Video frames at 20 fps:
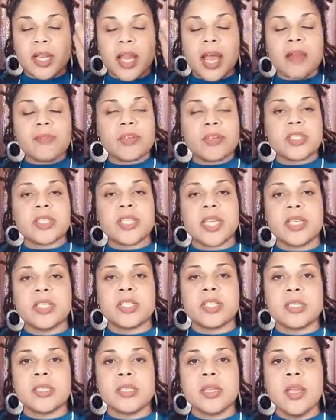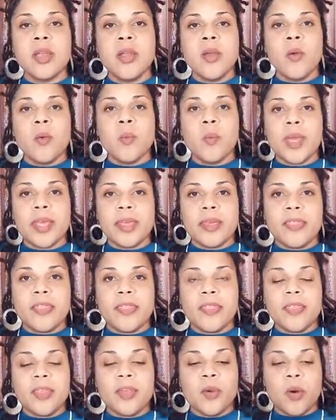conversation with
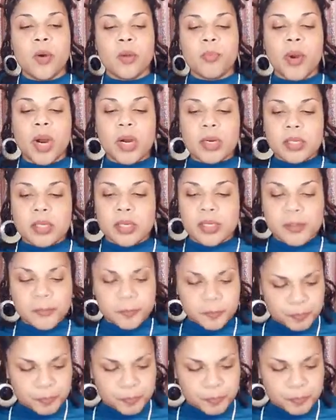your partner